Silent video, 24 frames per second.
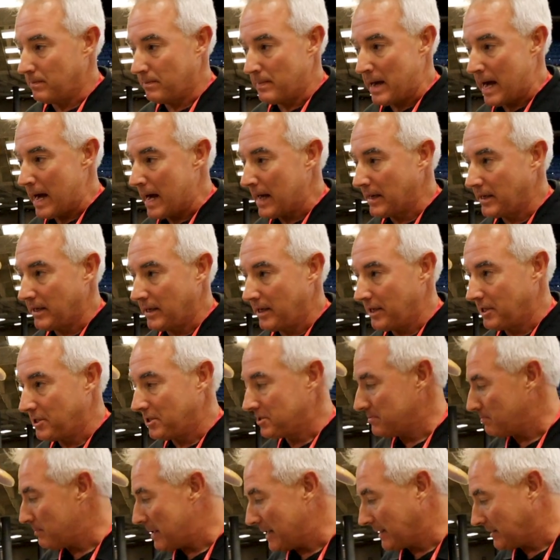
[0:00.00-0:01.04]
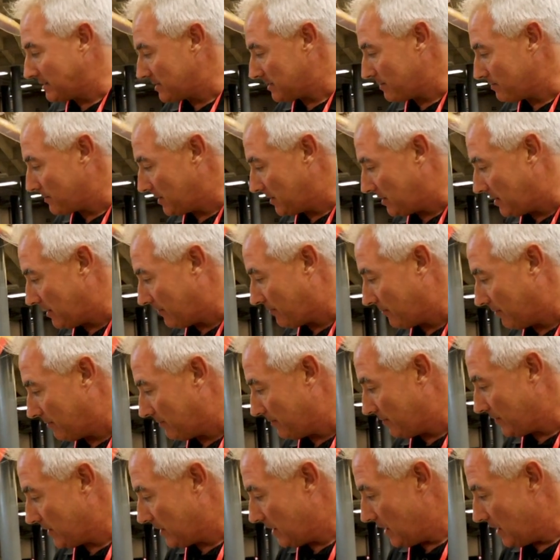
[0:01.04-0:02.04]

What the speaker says: mind, and he'd just make something different.